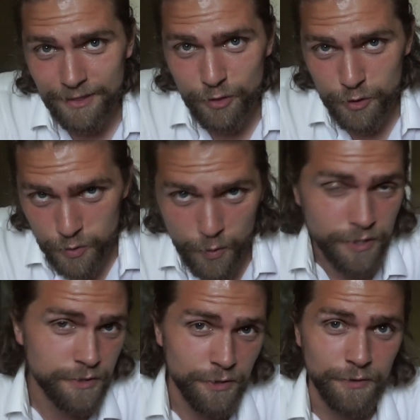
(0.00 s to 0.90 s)
the Toy
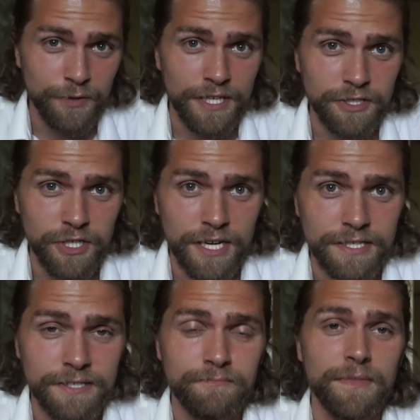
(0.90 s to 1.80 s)
Story
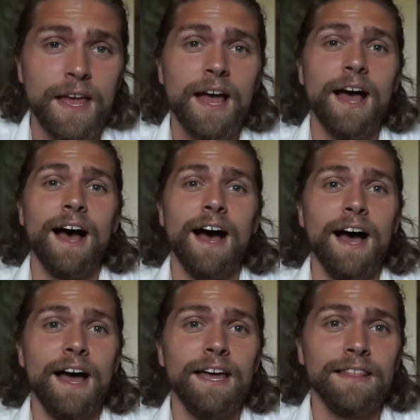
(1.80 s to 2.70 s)
franchise.
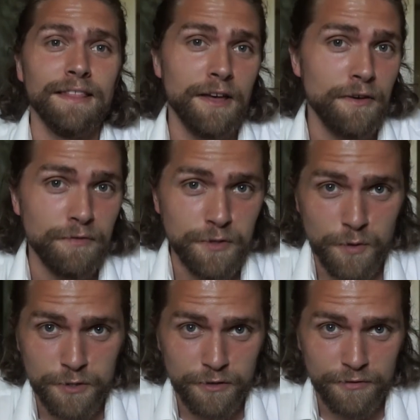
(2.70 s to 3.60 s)
I love the
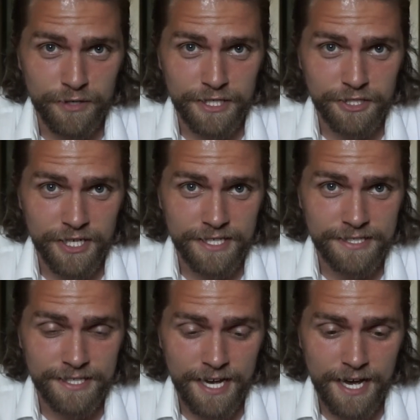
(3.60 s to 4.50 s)
Toy Story
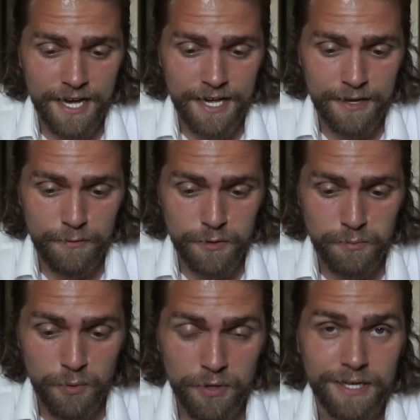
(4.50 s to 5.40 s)
franchise. I was
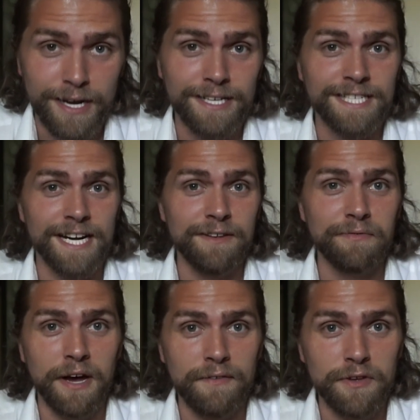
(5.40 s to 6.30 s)
born in
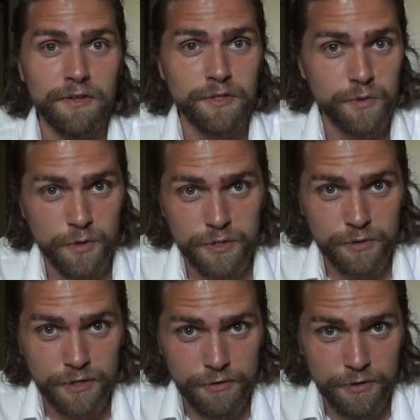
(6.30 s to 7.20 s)
1995, the year that Toy Story